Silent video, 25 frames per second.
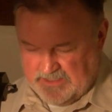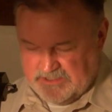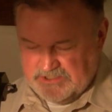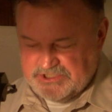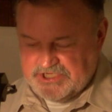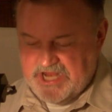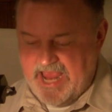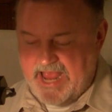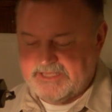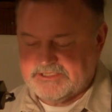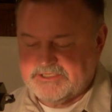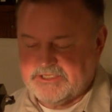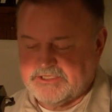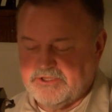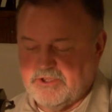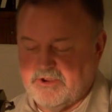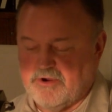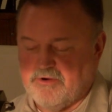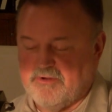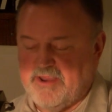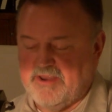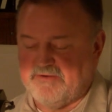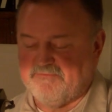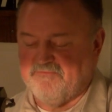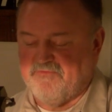
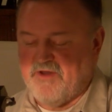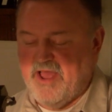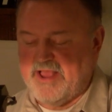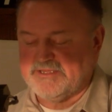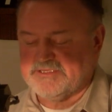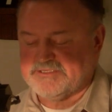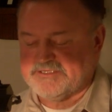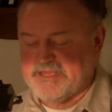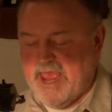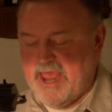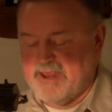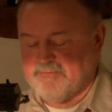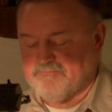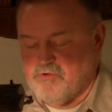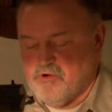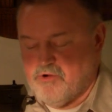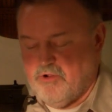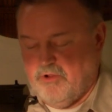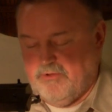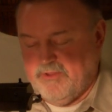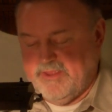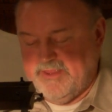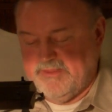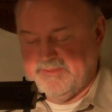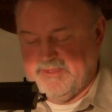Chancellor and Vice
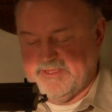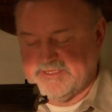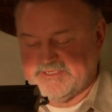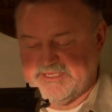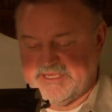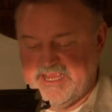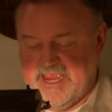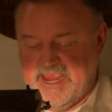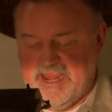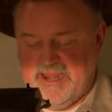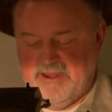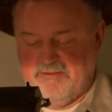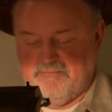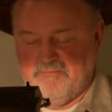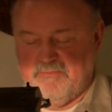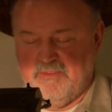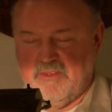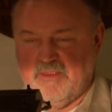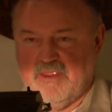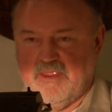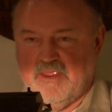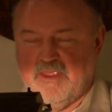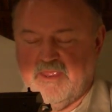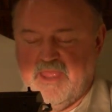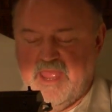Admiral in the same,
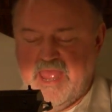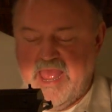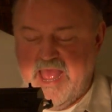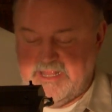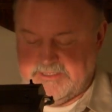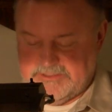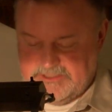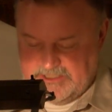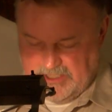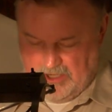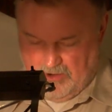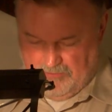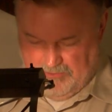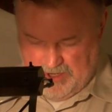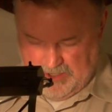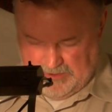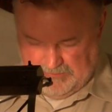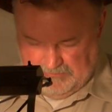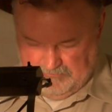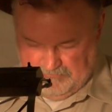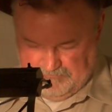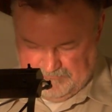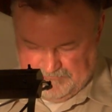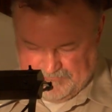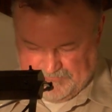and so on.